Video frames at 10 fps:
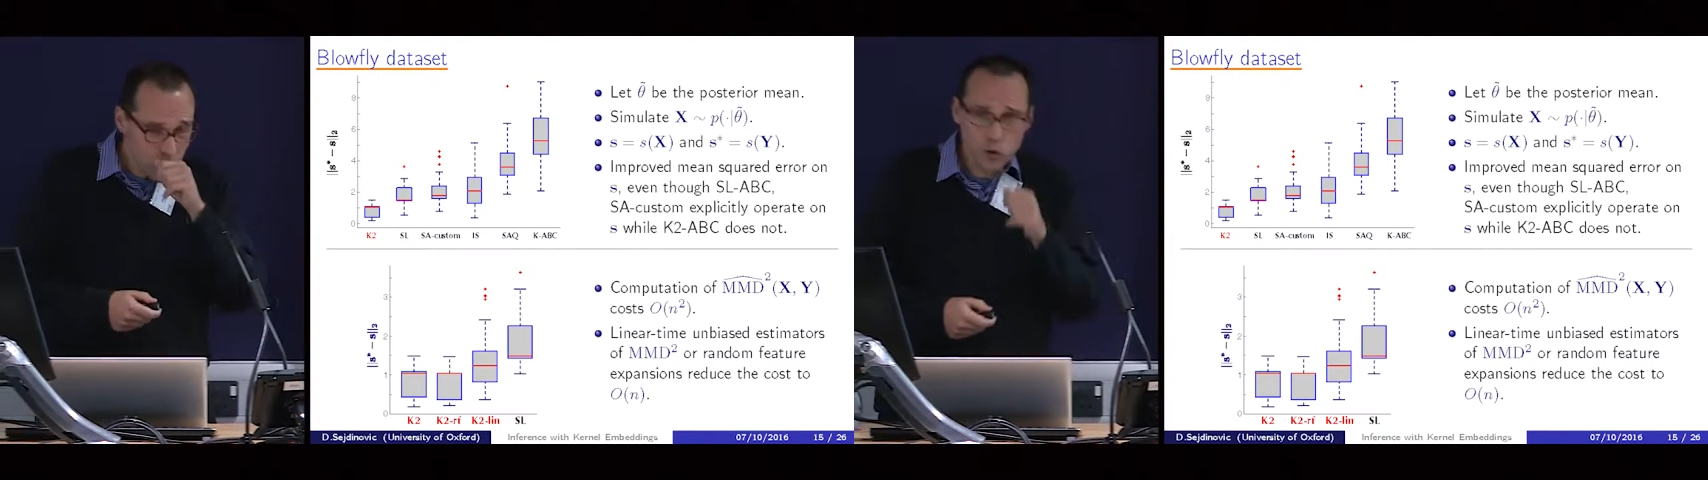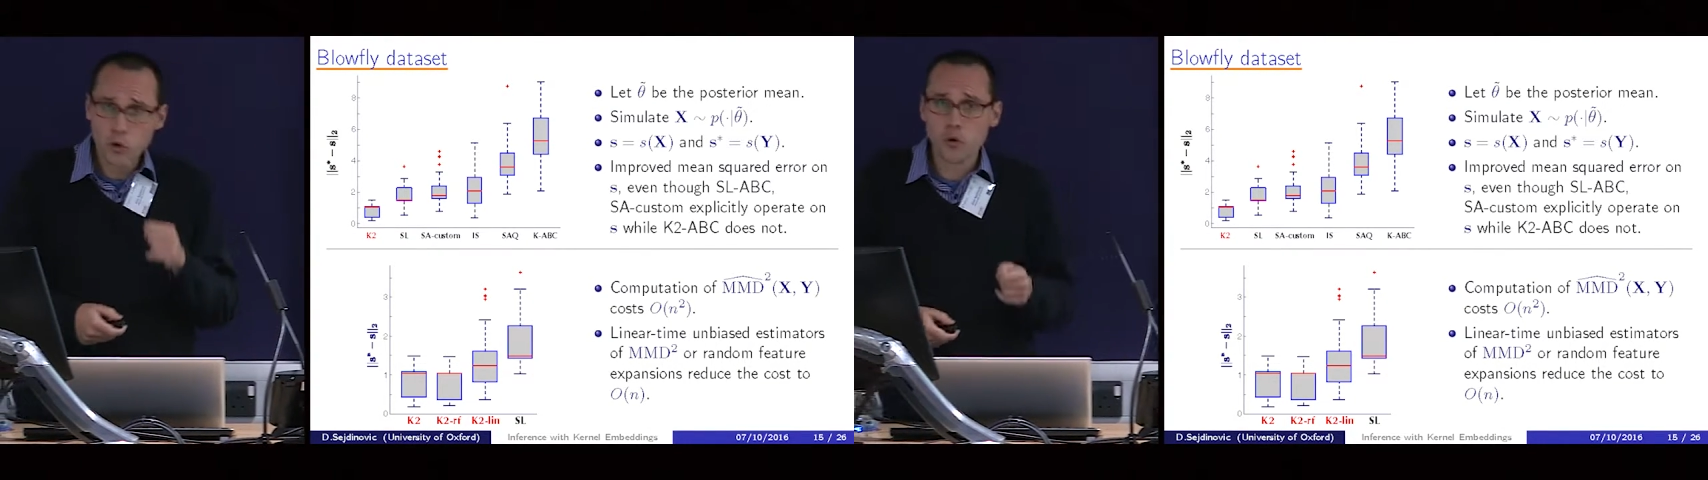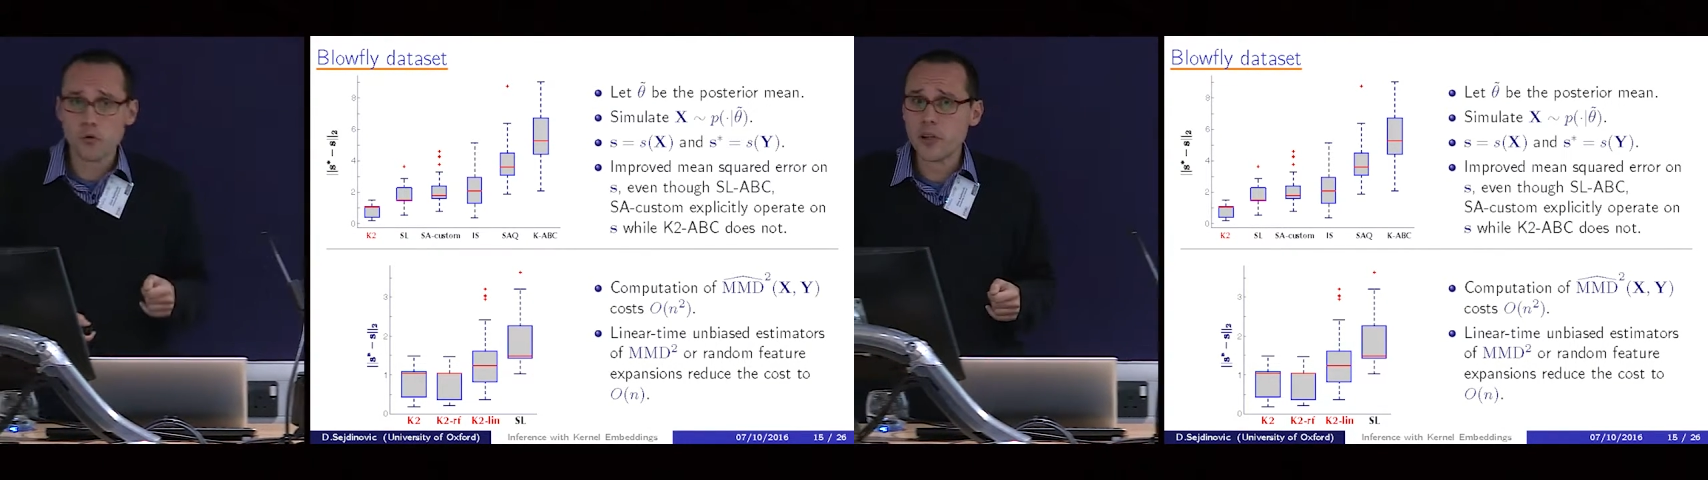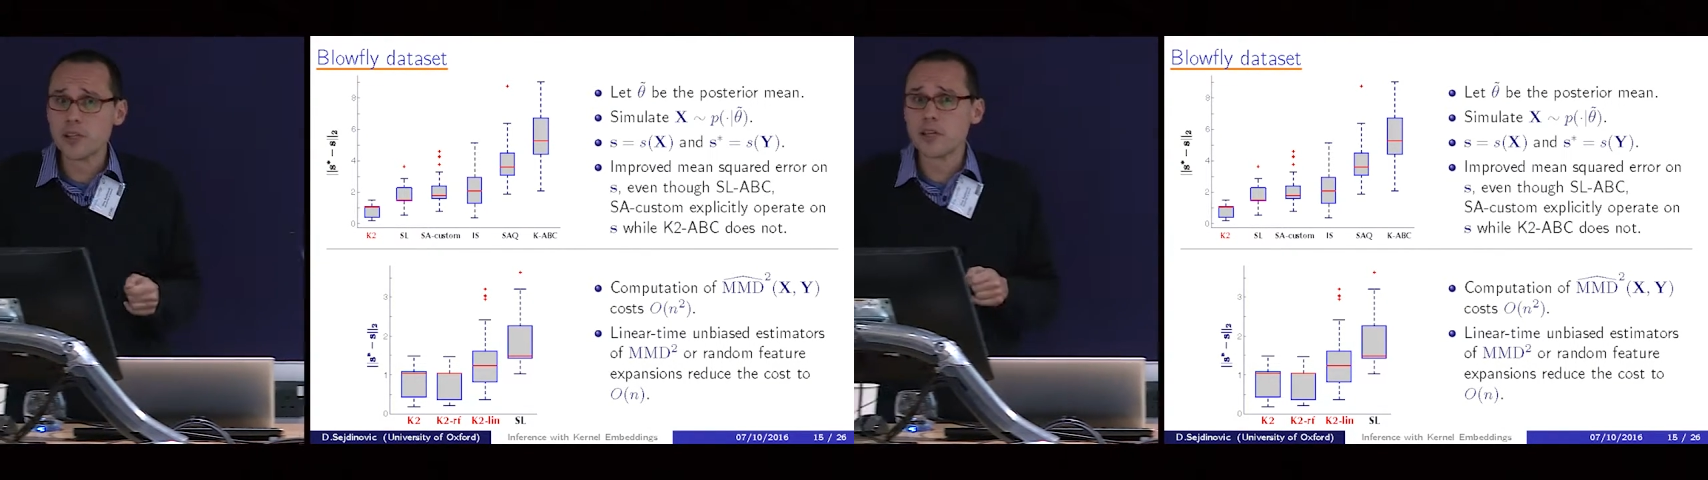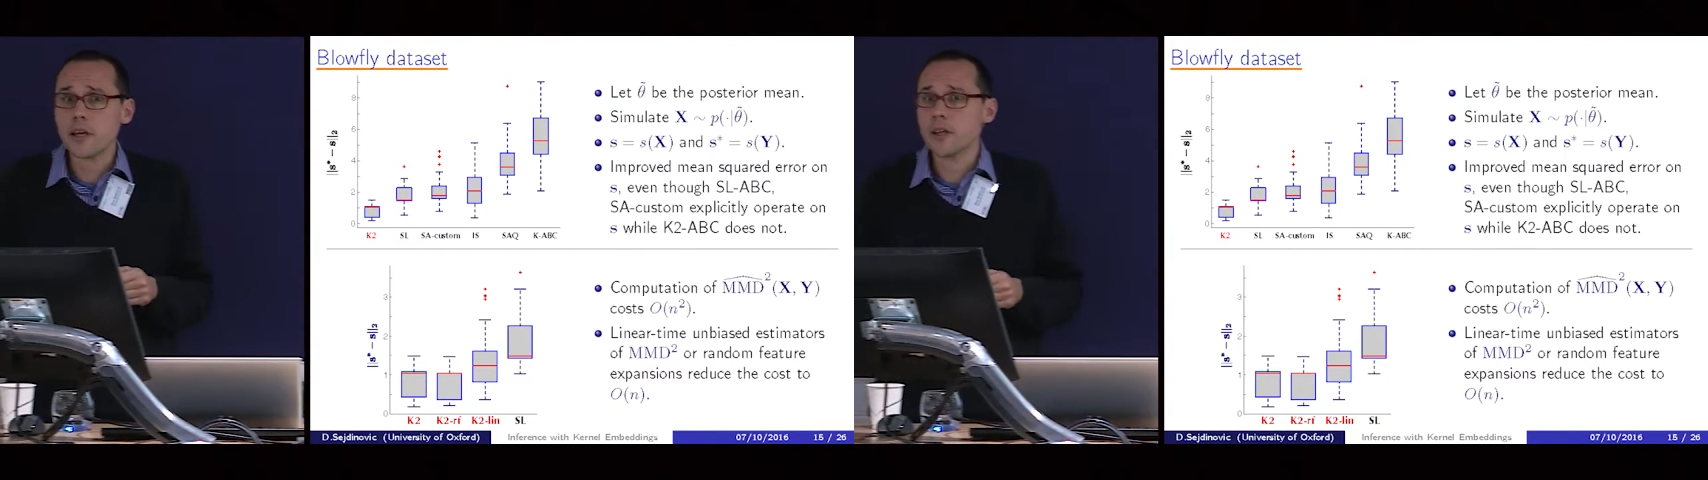do not
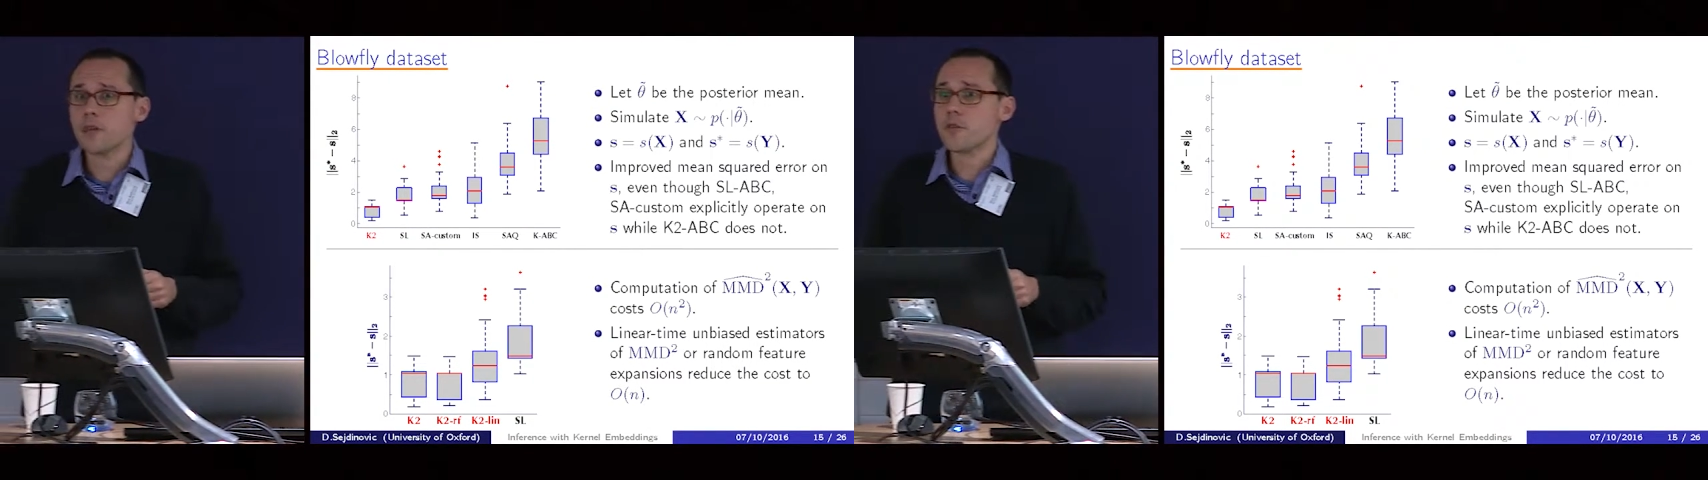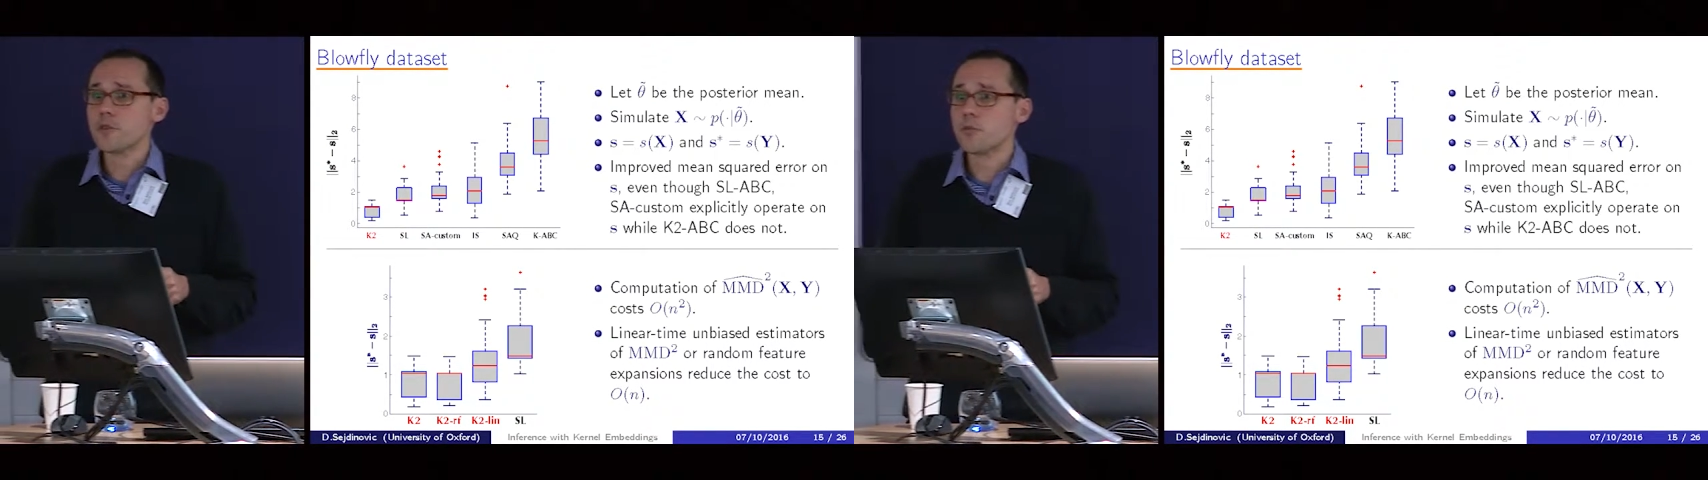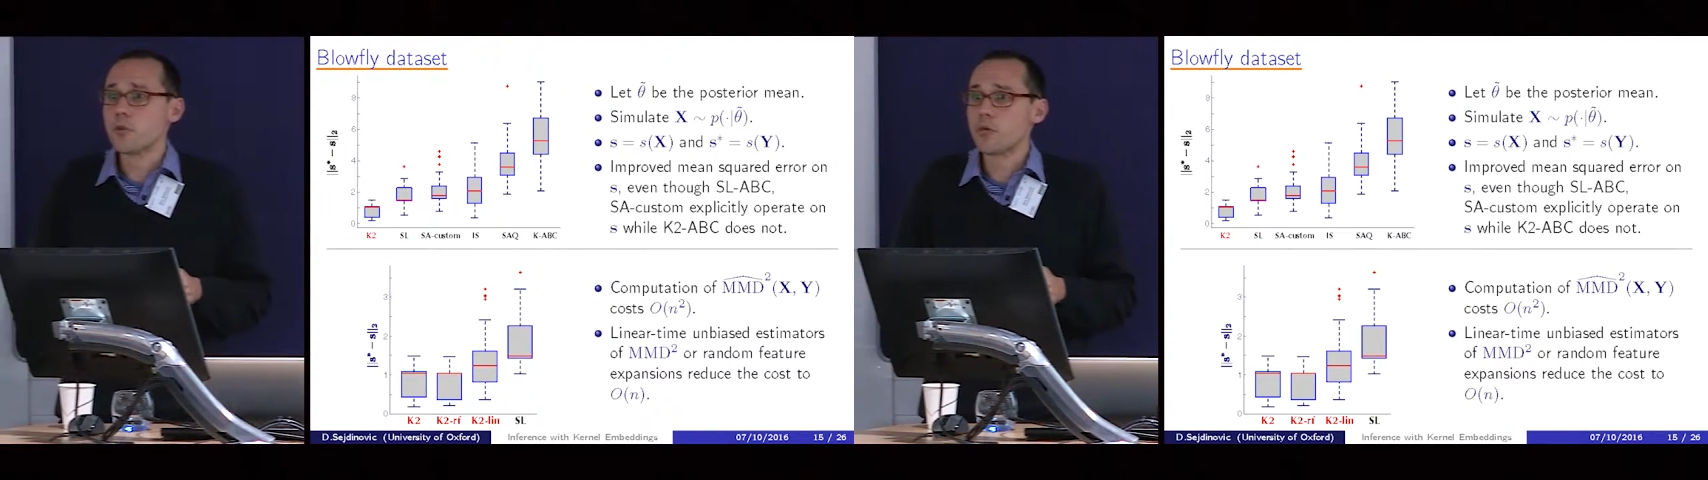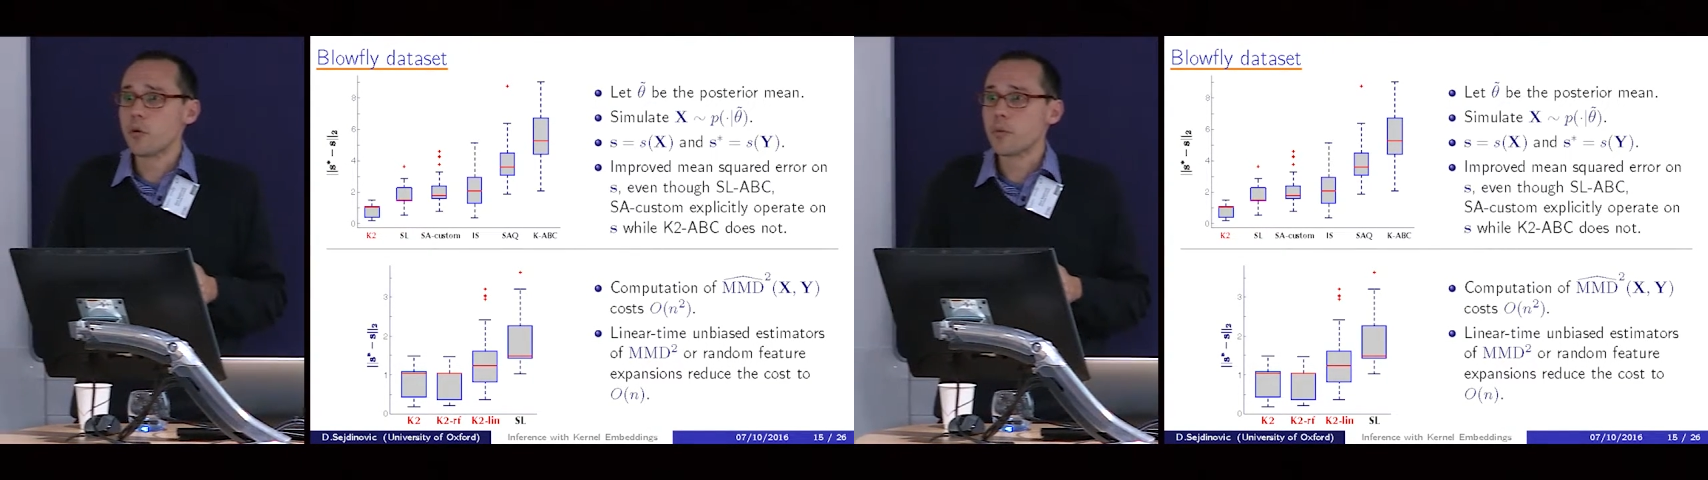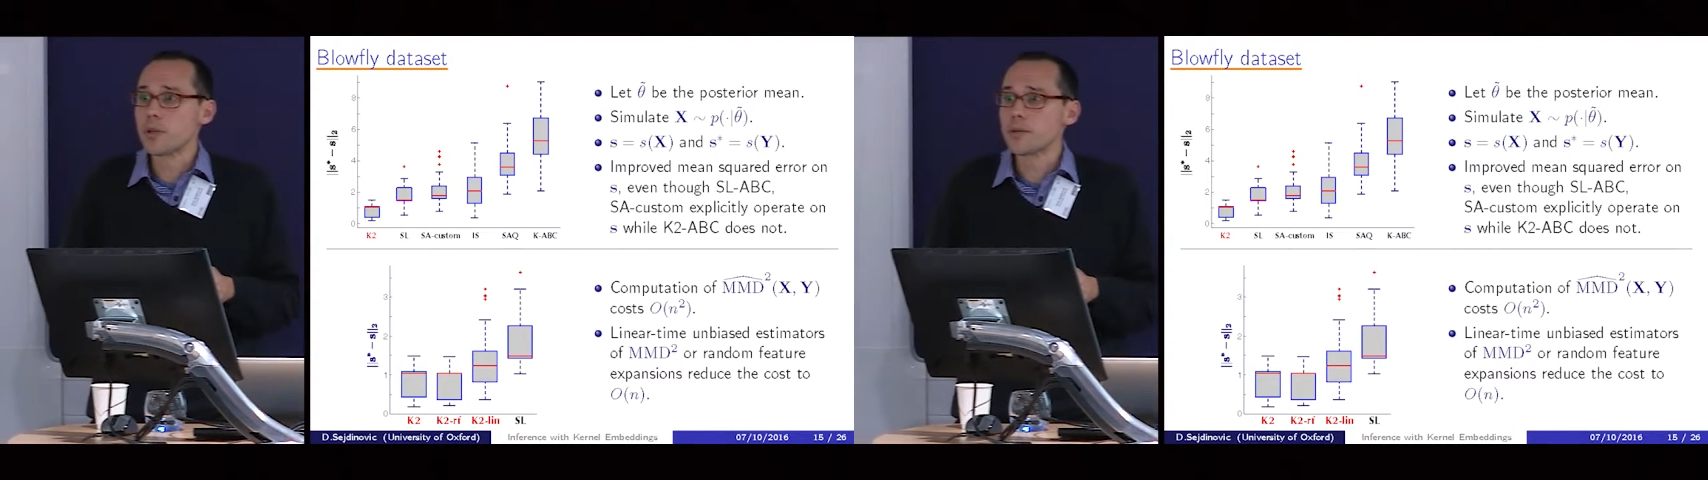really see any difference in
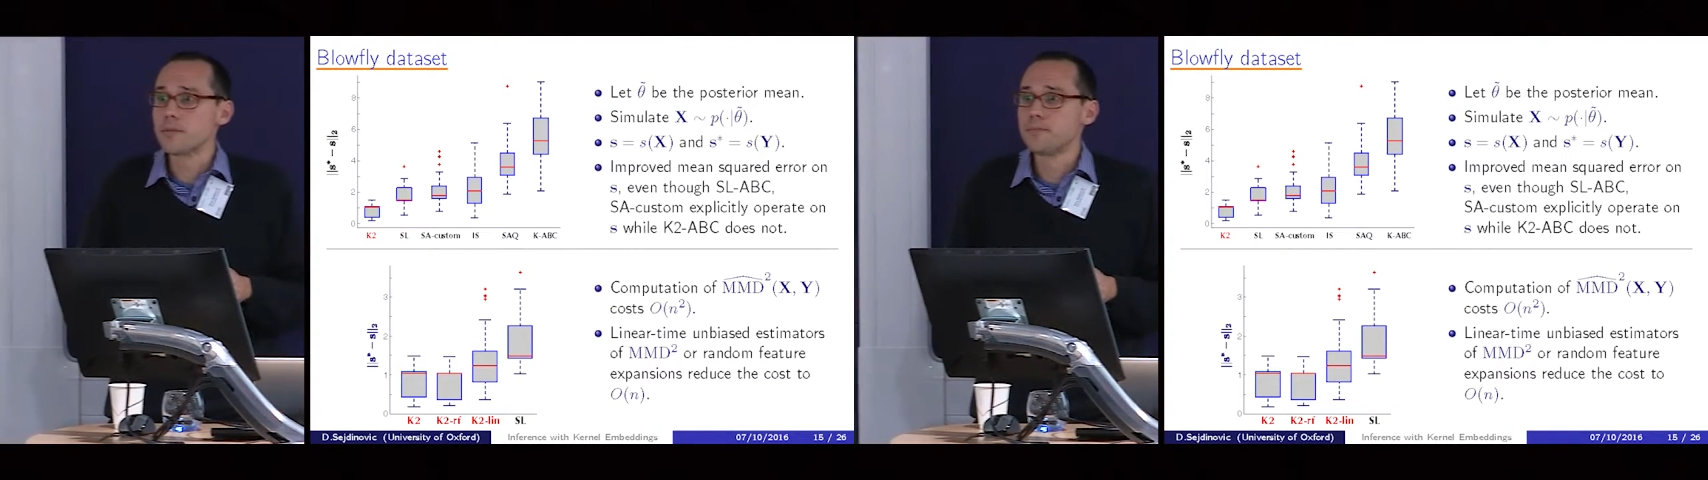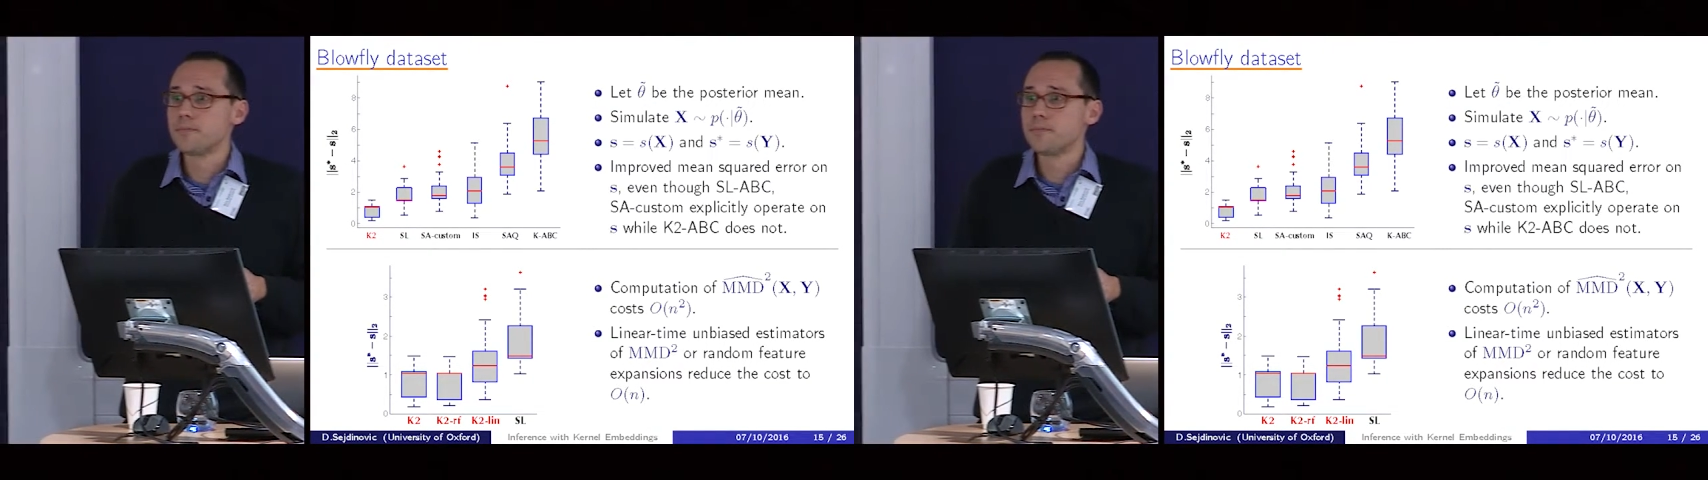performance.